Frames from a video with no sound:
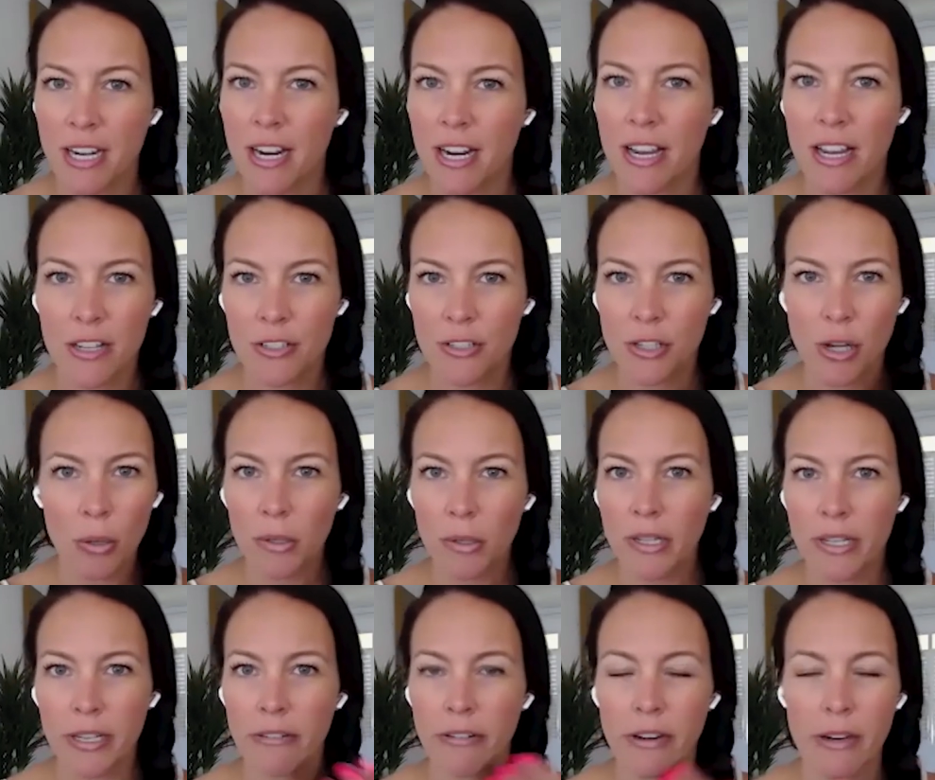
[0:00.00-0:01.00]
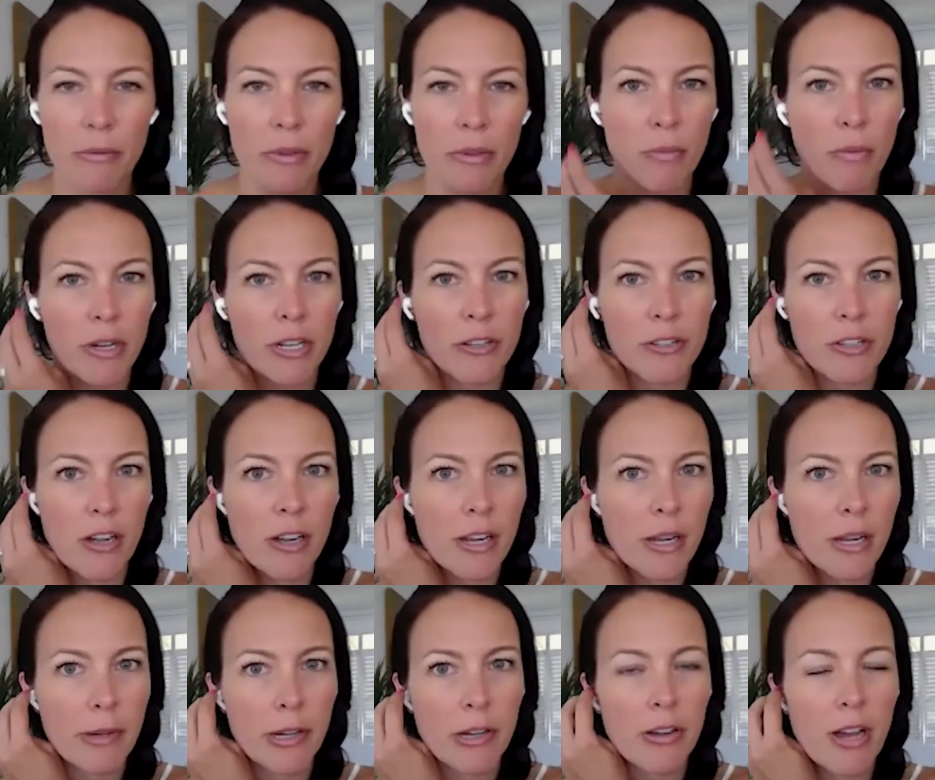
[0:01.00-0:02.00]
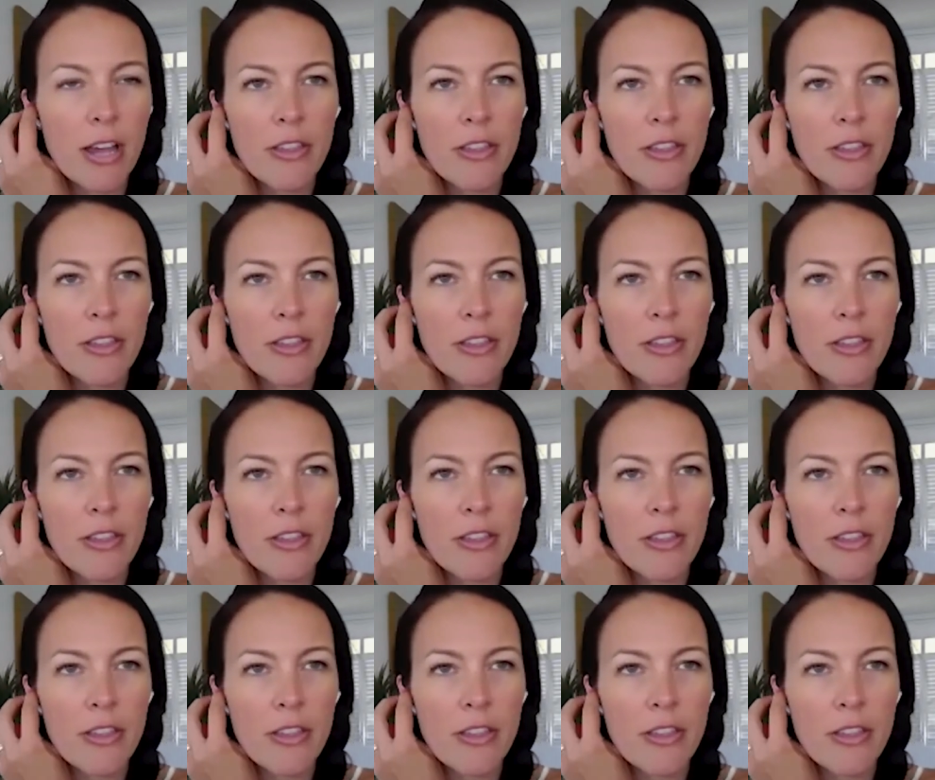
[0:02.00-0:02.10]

And I totally agree with what you're talking about.